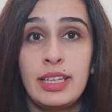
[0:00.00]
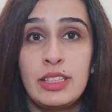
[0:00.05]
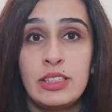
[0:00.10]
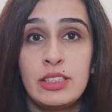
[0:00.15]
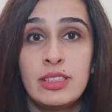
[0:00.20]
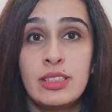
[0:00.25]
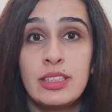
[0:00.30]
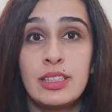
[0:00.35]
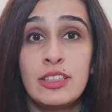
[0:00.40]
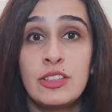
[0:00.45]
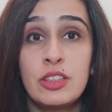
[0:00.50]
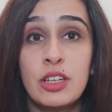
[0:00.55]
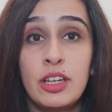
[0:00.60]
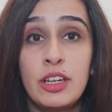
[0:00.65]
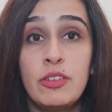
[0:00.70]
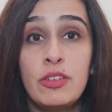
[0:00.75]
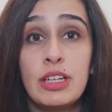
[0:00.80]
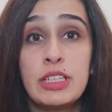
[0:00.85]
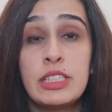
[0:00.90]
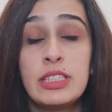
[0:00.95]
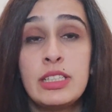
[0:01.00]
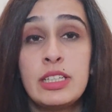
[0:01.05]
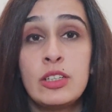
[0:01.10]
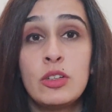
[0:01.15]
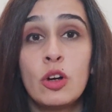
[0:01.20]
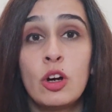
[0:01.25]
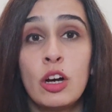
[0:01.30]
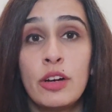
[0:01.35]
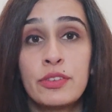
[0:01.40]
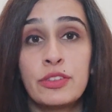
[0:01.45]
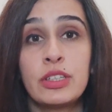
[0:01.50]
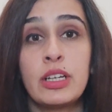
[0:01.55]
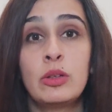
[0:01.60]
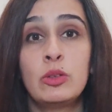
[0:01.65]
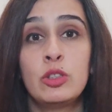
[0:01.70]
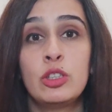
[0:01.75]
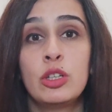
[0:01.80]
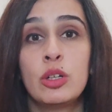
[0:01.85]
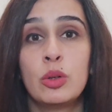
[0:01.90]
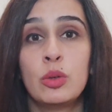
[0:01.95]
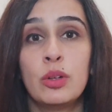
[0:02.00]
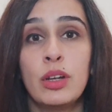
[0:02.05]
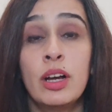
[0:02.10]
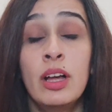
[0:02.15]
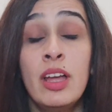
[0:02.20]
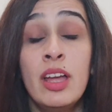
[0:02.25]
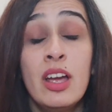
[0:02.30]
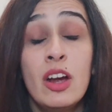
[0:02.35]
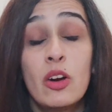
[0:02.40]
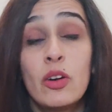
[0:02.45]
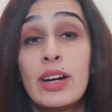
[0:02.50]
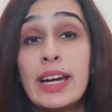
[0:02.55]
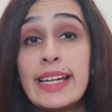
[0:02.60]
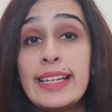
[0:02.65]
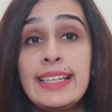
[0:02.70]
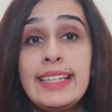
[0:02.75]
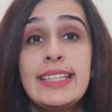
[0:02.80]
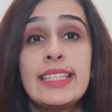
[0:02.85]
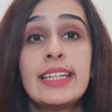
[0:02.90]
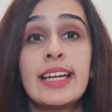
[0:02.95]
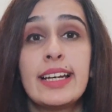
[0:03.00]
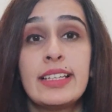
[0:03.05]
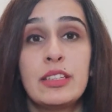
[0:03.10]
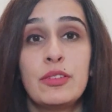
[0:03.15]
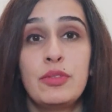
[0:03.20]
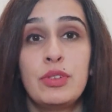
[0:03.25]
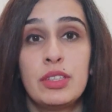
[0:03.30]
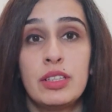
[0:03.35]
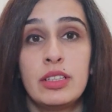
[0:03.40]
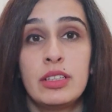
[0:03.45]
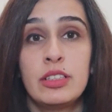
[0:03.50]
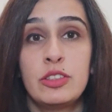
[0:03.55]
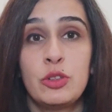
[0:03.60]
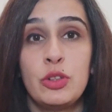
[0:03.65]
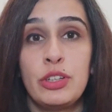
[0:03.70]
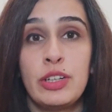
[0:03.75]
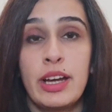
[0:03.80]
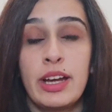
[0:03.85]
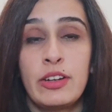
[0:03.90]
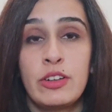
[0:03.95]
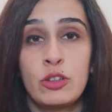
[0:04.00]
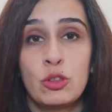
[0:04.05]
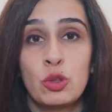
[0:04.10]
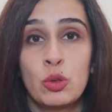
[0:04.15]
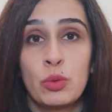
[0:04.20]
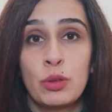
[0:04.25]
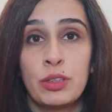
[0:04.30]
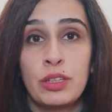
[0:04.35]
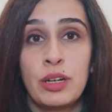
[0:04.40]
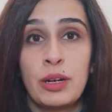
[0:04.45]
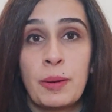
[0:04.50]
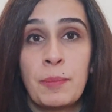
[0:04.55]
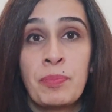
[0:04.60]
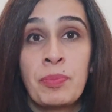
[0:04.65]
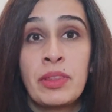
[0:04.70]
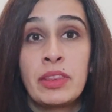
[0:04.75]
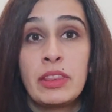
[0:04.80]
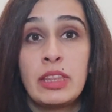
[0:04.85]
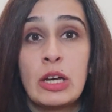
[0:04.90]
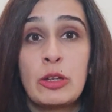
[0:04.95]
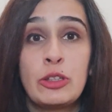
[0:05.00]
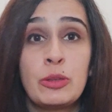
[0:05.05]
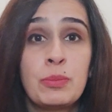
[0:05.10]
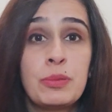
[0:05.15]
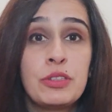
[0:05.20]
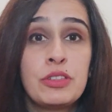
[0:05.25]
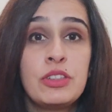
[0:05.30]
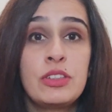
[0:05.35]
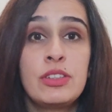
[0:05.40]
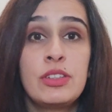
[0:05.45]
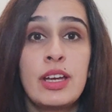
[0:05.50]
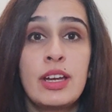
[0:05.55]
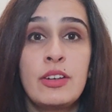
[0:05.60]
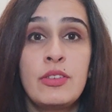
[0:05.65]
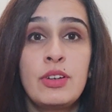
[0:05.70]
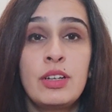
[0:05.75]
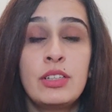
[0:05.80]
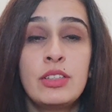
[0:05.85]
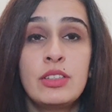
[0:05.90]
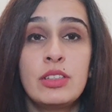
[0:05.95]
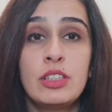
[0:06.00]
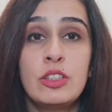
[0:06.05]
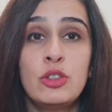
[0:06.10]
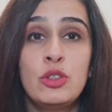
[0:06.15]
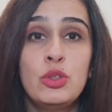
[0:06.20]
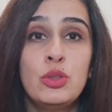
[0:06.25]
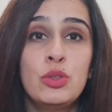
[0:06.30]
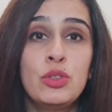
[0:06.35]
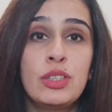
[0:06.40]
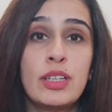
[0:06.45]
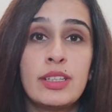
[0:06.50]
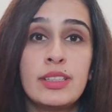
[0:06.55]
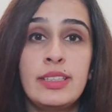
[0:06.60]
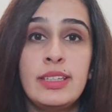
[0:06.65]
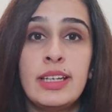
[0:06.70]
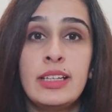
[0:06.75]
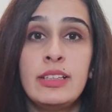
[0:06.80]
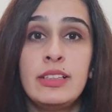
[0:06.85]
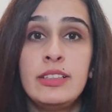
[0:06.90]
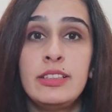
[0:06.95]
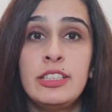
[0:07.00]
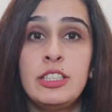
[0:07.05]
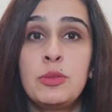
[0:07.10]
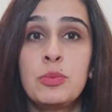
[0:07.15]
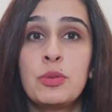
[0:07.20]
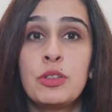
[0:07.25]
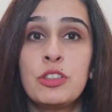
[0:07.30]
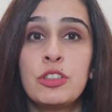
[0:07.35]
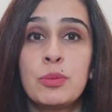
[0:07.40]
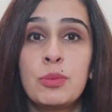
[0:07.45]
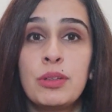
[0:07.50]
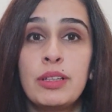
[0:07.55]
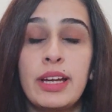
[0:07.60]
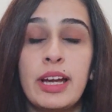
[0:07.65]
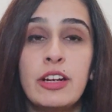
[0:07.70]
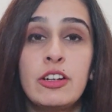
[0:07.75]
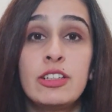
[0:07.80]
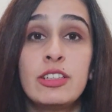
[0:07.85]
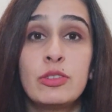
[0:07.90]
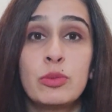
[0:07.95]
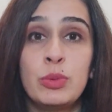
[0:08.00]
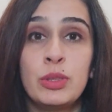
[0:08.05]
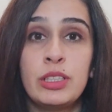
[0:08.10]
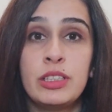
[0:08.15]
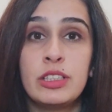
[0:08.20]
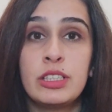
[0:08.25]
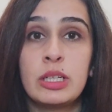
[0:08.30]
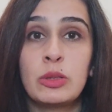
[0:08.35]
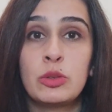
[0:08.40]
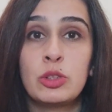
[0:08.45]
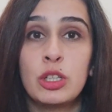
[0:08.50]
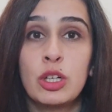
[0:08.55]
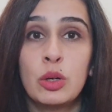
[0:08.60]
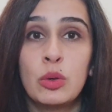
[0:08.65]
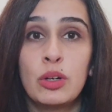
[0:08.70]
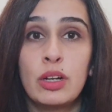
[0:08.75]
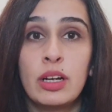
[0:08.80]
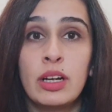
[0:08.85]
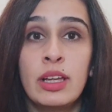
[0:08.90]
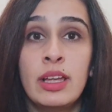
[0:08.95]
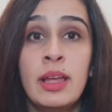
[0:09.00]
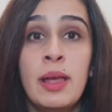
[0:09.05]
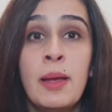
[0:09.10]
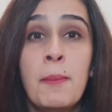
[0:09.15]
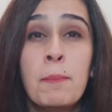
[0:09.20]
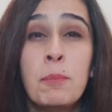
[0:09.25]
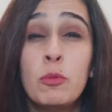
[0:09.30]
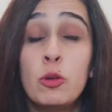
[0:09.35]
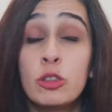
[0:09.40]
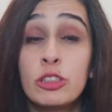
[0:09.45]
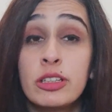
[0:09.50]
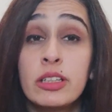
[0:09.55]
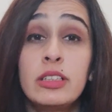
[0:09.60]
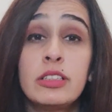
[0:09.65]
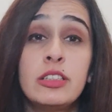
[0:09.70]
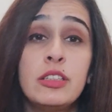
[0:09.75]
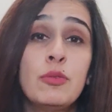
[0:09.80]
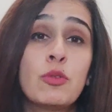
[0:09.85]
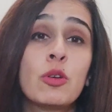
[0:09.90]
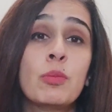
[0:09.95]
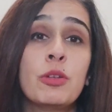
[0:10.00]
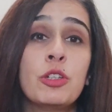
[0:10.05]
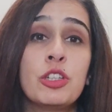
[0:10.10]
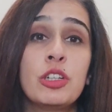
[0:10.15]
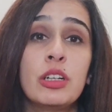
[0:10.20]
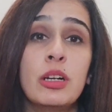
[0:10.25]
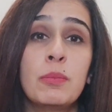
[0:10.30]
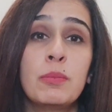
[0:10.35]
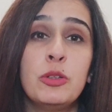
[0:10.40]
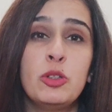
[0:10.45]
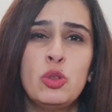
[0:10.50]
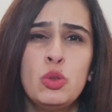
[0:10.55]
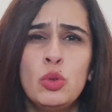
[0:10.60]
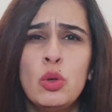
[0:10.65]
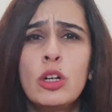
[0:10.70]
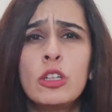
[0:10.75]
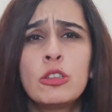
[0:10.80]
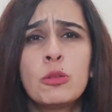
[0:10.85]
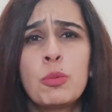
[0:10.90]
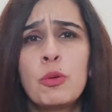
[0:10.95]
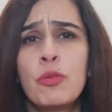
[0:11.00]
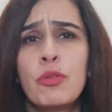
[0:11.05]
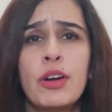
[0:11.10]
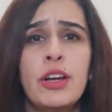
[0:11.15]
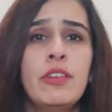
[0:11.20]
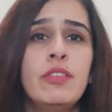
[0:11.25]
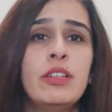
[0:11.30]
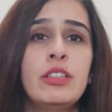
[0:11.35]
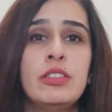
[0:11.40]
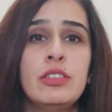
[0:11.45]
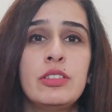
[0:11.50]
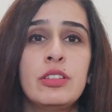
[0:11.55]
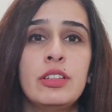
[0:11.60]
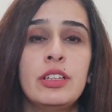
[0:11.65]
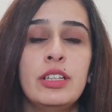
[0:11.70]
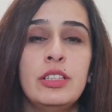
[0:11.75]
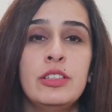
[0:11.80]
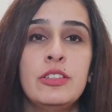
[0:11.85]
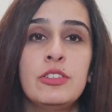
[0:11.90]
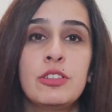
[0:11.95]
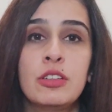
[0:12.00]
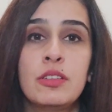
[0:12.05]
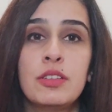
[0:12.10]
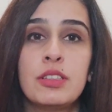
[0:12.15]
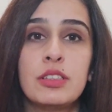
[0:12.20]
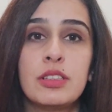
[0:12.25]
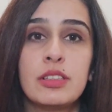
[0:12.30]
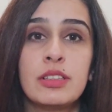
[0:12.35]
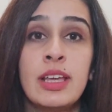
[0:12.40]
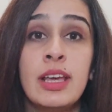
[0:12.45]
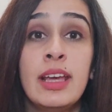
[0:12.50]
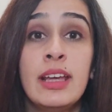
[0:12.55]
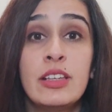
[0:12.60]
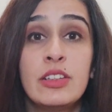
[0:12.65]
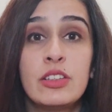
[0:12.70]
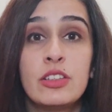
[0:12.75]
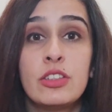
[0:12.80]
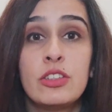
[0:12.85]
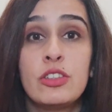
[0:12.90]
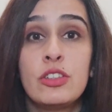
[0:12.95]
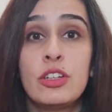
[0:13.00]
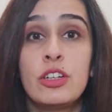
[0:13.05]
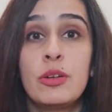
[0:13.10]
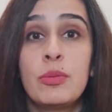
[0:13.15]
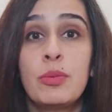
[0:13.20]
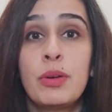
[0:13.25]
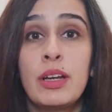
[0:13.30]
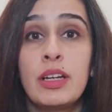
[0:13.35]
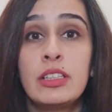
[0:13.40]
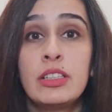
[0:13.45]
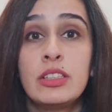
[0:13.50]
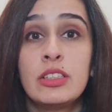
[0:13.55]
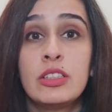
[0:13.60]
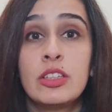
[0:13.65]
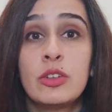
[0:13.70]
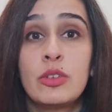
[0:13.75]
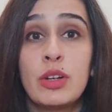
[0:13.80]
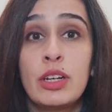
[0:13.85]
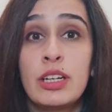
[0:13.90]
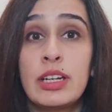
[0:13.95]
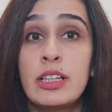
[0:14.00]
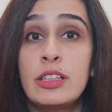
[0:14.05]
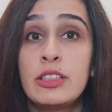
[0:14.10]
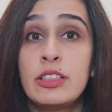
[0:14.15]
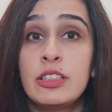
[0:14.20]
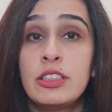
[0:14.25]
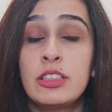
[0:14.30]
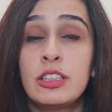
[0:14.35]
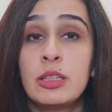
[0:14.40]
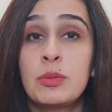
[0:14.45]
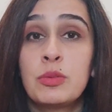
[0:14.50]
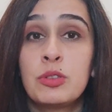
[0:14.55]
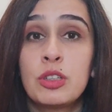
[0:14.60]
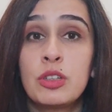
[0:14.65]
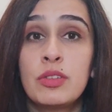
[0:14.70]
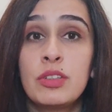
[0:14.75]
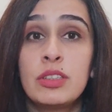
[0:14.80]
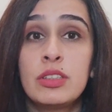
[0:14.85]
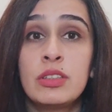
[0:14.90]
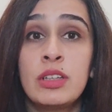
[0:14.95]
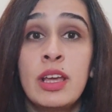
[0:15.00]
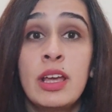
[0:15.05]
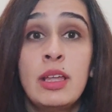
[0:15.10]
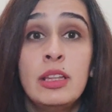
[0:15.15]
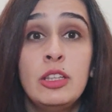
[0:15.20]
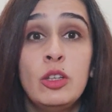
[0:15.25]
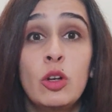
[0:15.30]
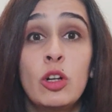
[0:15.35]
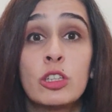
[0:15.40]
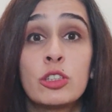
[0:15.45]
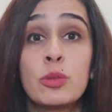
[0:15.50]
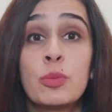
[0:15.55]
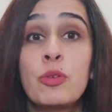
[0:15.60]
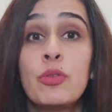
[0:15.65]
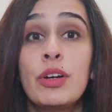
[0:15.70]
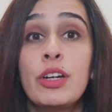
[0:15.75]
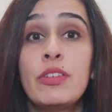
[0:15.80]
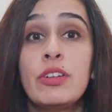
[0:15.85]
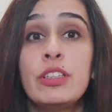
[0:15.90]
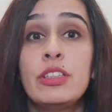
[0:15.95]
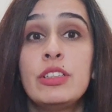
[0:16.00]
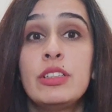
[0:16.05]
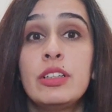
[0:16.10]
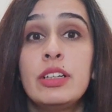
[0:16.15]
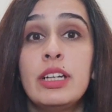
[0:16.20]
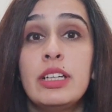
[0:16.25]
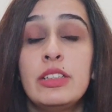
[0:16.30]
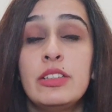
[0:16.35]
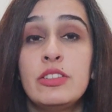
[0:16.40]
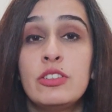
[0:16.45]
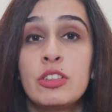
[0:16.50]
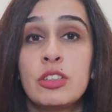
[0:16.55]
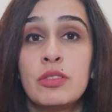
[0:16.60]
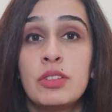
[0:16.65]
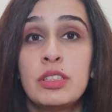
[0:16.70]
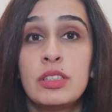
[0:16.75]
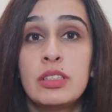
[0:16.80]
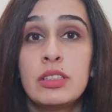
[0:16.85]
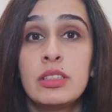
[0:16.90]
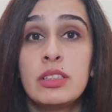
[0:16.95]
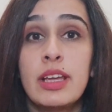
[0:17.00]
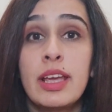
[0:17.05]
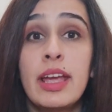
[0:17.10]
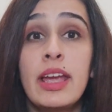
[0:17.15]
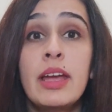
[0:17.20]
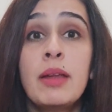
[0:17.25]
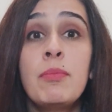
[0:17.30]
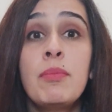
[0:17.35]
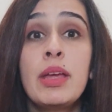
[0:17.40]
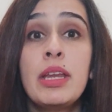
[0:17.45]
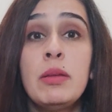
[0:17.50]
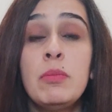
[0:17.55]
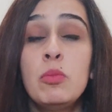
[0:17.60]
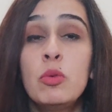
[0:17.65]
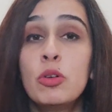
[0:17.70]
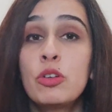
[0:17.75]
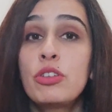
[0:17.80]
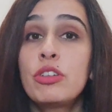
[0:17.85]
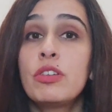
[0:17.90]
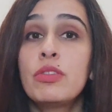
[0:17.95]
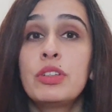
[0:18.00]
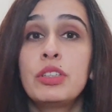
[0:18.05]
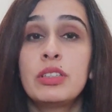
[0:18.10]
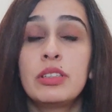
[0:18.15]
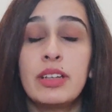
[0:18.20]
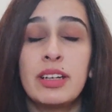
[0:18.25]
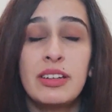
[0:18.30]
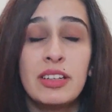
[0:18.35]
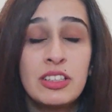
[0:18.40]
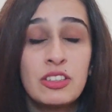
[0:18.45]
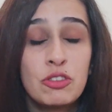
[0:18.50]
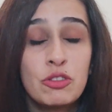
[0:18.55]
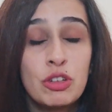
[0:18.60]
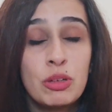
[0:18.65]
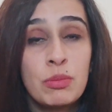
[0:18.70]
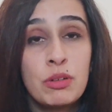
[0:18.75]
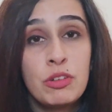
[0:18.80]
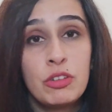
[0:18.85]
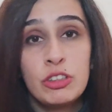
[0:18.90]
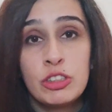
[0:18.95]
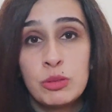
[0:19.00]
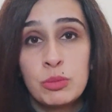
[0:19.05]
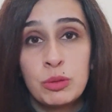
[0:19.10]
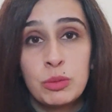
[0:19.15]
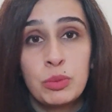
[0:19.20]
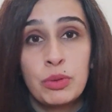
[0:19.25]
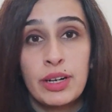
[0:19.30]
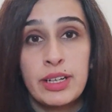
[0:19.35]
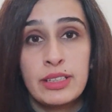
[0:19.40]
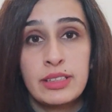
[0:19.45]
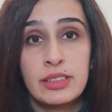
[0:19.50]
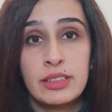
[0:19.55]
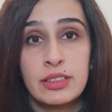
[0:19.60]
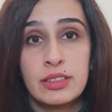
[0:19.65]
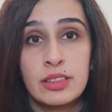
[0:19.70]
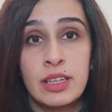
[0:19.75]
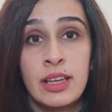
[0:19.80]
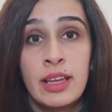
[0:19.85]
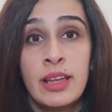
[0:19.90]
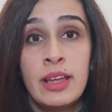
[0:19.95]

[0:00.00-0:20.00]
agent is a resident of South Dakota or at least has a physical street address over there. Now, their business address is used as the LLC's principal address within South Dakota. Most LLC formation companies do also provide registered agent services, such as TailorBrands is a great LLC setup service. They also provide registered agent services and many more services at extremely reasonable prices.